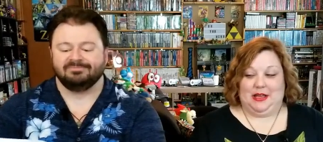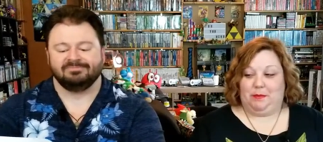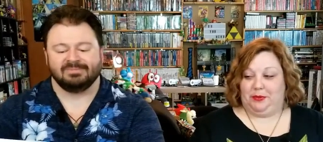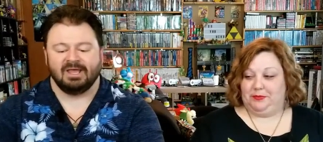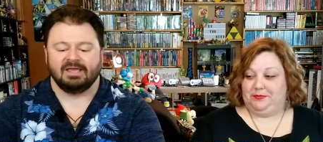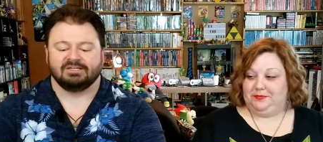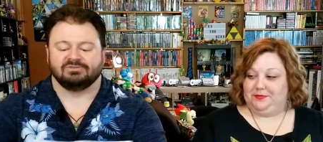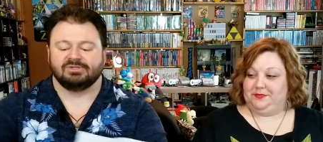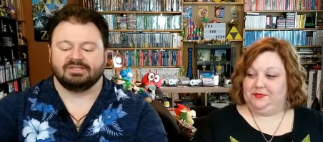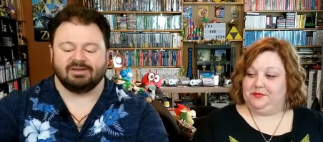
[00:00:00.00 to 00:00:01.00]
Speaker 1: Yep.
Speaker 2: So
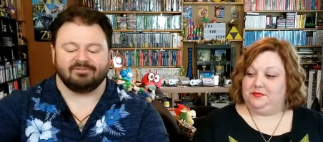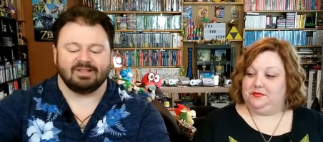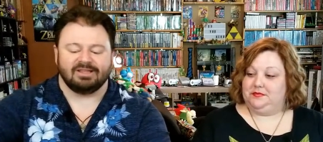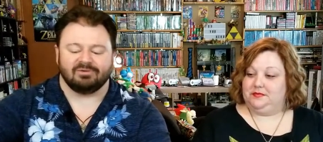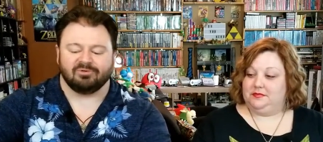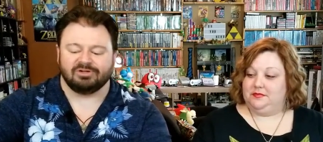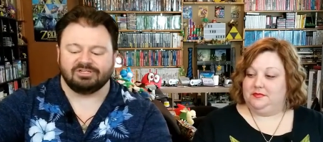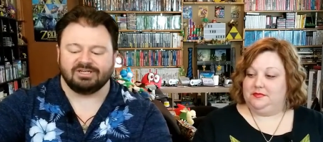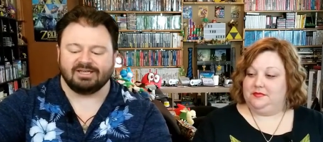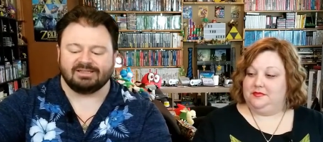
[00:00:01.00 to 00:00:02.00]
we definitely
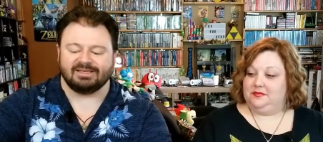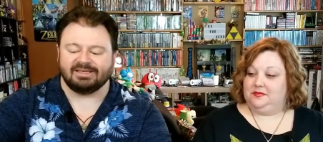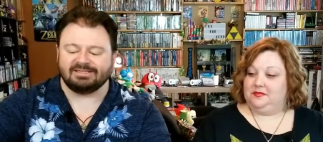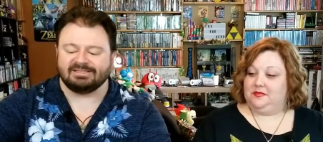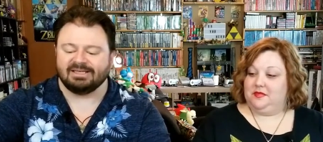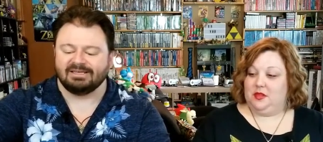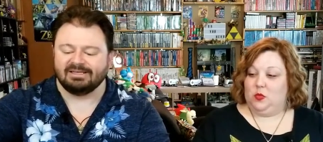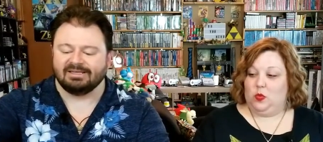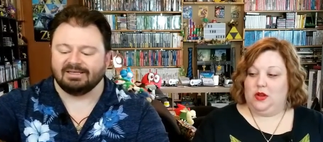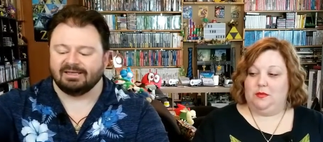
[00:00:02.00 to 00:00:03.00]
appreciate this.
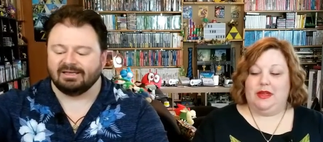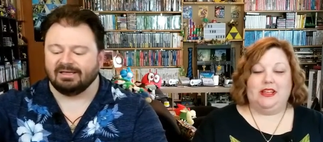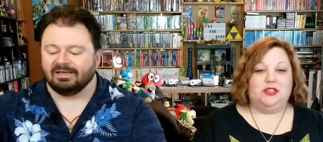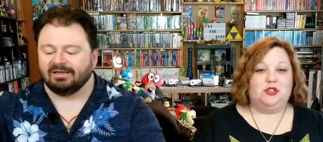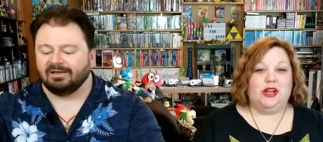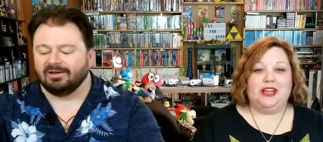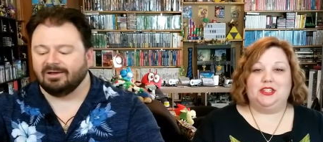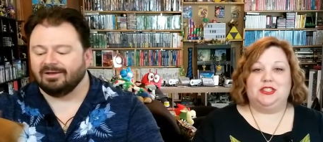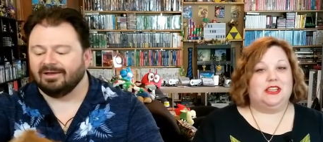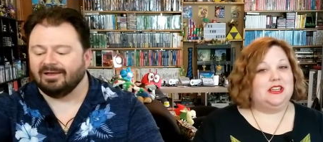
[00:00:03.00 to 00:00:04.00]
Speaker 1: One man's trash
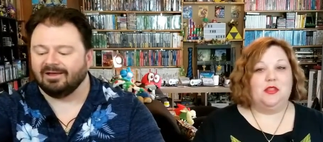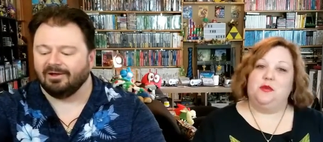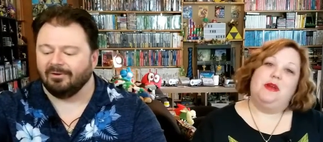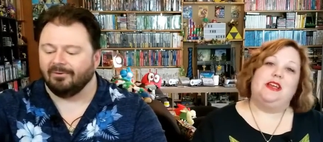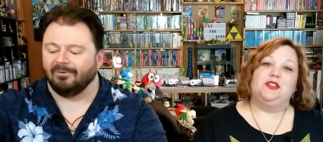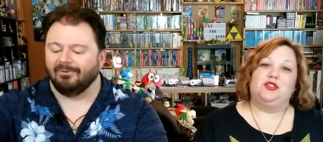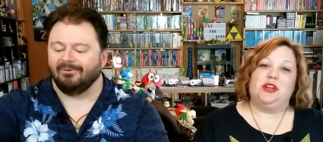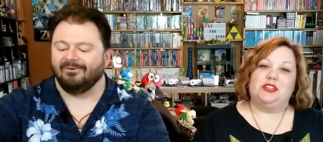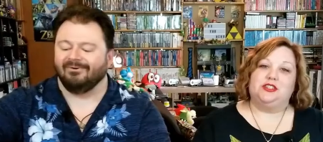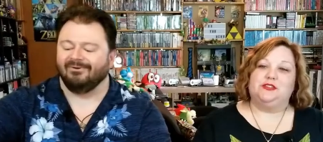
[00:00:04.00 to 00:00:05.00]
is another man's
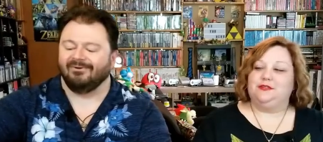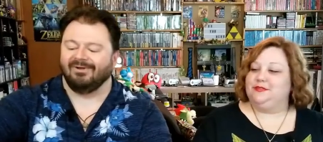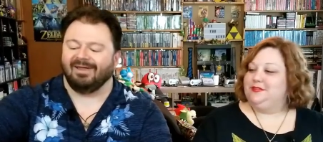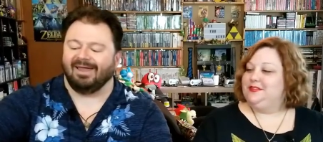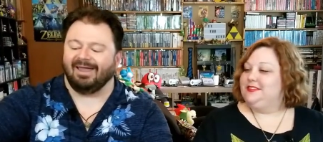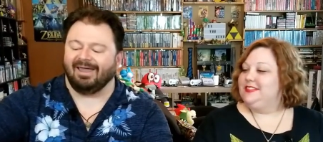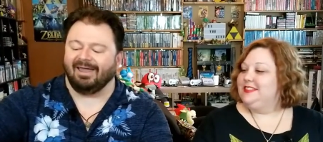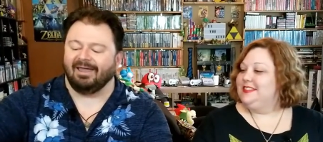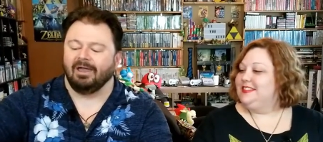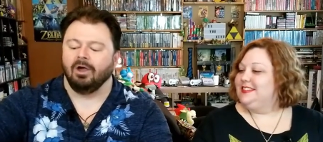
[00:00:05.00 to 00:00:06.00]
treasure.
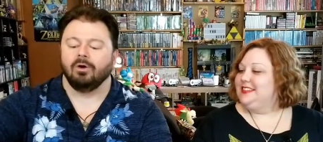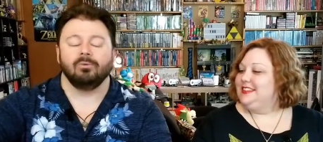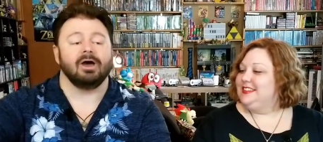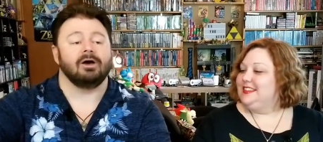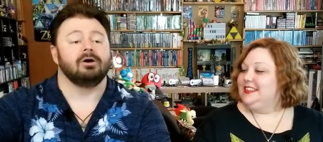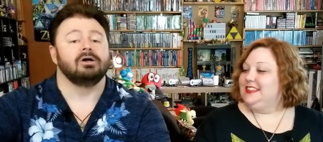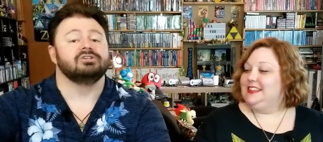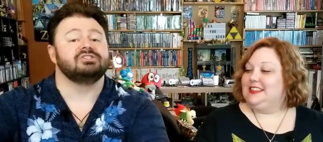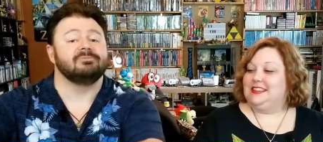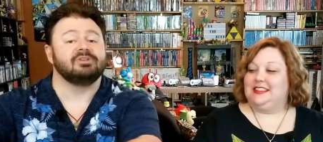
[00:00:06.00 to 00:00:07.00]
Speaker 2: Well,
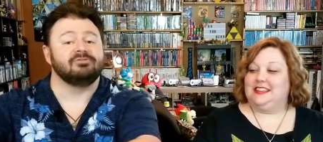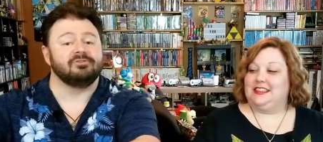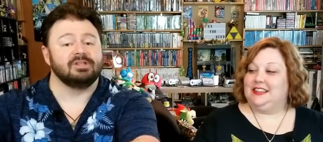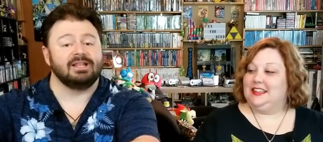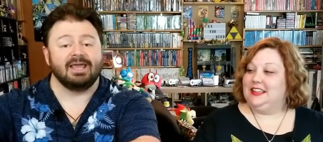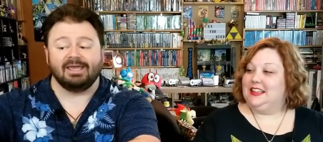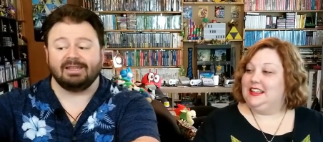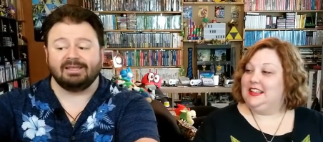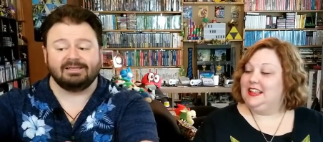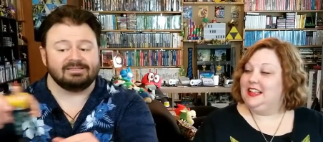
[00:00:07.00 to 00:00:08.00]
something for the
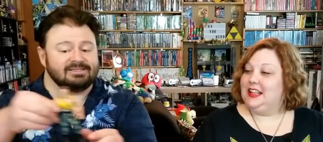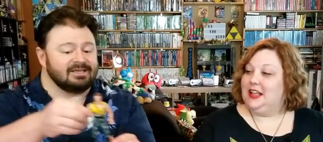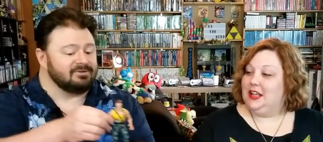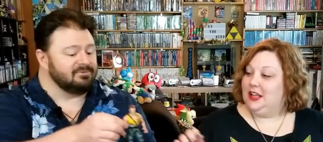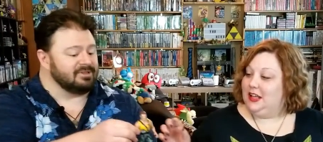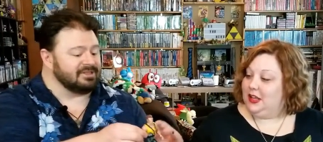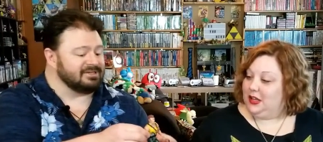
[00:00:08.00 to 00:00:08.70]
ladies with the